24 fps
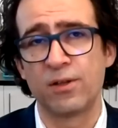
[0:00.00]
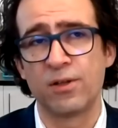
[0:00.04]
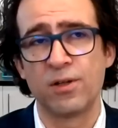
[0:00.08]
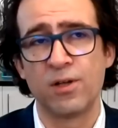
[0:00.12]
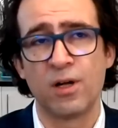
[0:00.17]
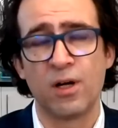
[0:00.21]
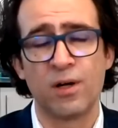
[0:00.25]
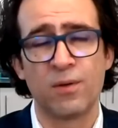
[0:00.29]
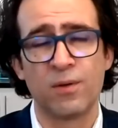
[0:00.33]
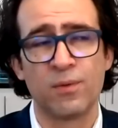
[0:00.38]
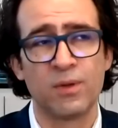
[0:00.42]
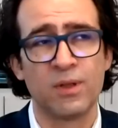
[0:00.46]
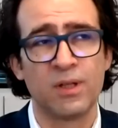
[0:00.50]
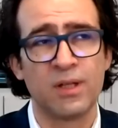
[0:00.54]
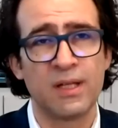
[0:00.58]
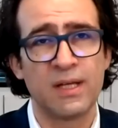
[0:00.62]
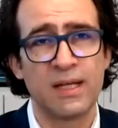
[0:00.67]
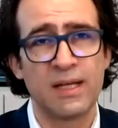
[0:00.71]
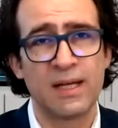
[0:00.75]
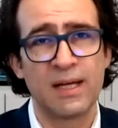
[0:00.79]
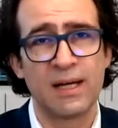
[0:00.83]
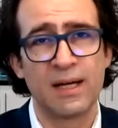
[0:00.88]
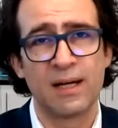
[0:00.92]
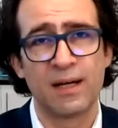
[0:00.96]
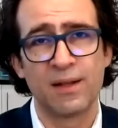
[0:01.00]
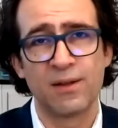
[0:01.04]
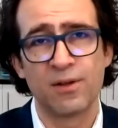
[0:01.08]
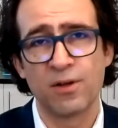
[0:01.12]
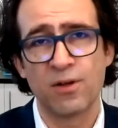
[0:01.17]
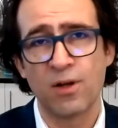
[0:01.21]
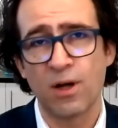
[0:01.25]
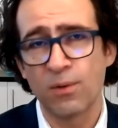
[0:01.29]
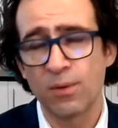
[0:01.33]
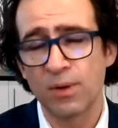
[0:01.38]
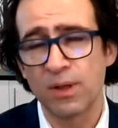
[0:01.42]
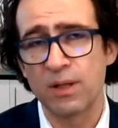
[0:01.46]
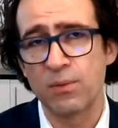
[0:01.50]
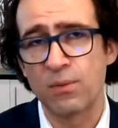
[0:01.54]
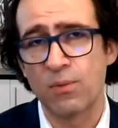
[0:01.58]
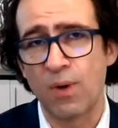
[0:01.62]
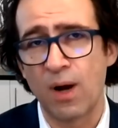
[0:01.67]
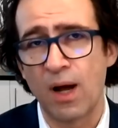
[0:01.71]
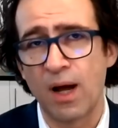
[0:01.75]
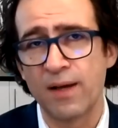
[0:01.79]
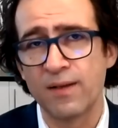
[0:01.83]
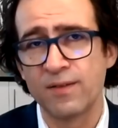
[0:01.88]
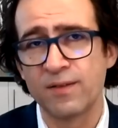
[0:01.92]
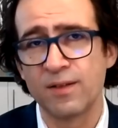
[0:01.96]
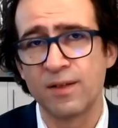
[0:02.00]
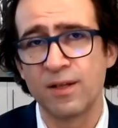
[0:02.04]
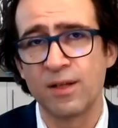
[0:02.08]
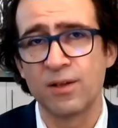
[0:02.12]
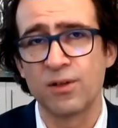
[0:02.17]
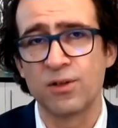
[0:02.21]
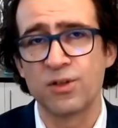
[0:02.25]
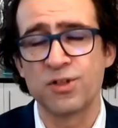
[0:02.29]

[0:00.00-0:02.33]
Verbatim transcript: They're not really uh, they're not really rising.